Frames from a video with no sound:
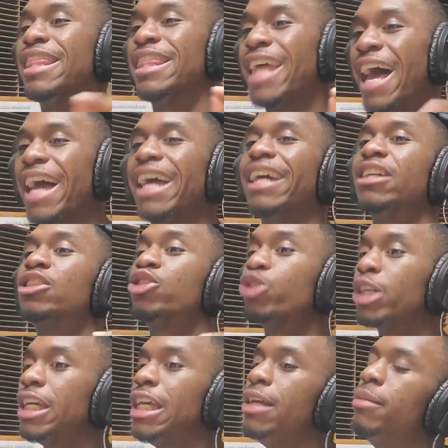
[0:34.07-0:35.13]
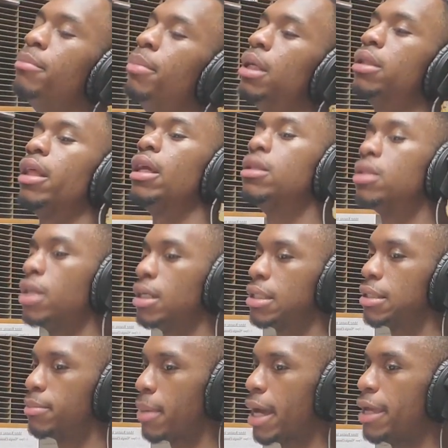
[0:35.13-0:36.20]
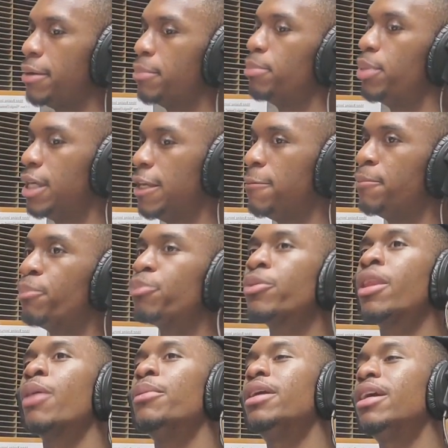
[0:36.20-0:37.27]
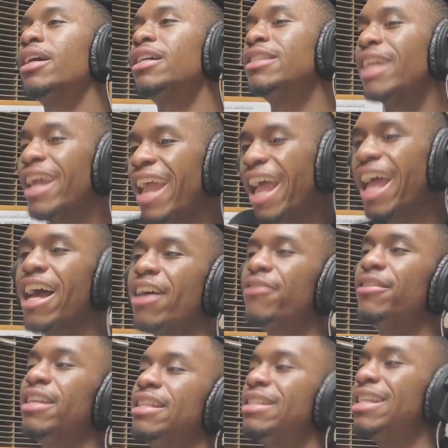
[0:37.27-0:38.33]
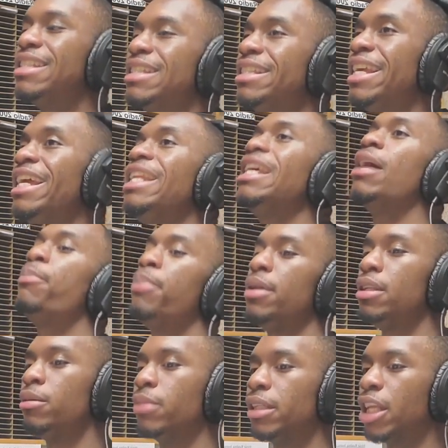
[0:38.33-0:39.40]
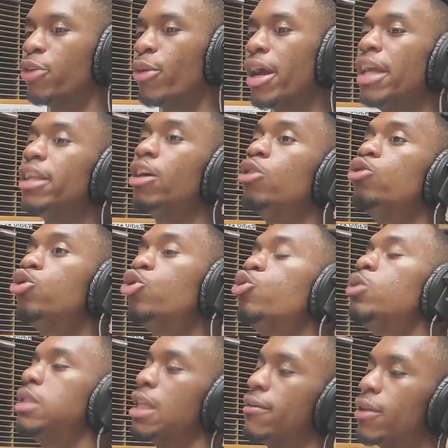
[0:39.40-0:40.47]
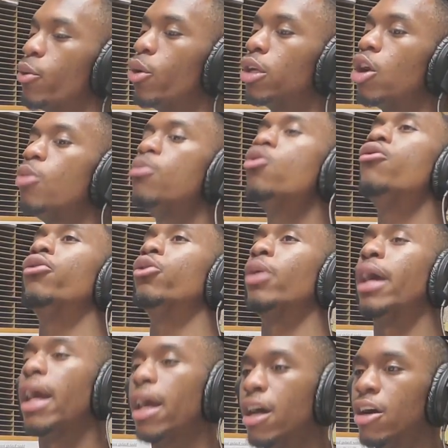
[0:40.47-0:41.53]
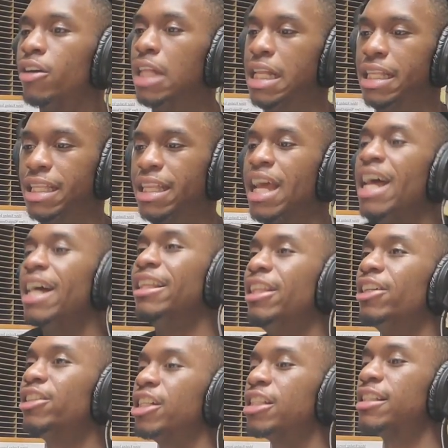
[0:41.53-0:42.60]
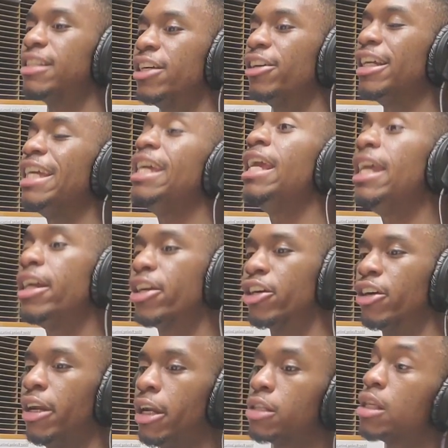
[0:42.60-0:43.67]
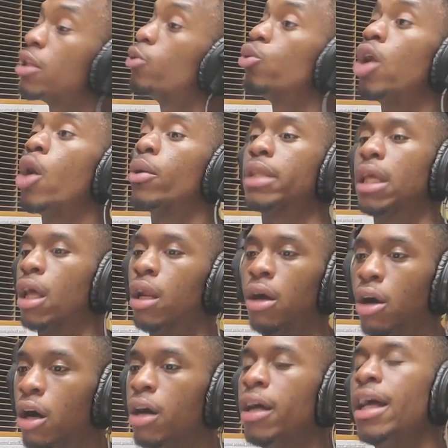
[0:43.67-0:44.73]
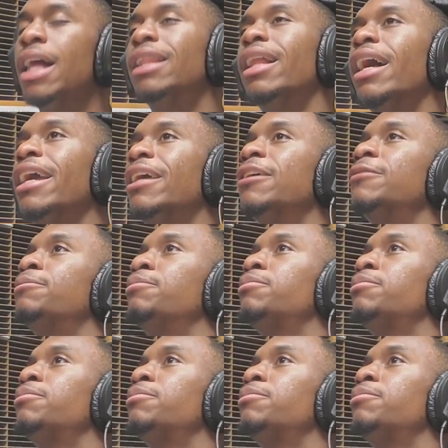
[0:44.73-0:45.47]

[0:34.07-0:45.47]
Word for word: that extreme, but they just might be because they have this this giddy up in them. Like they're ready to go do stuff. They want to go move around. Like they're just they're eager, and there's nothing wrong with that at all. Like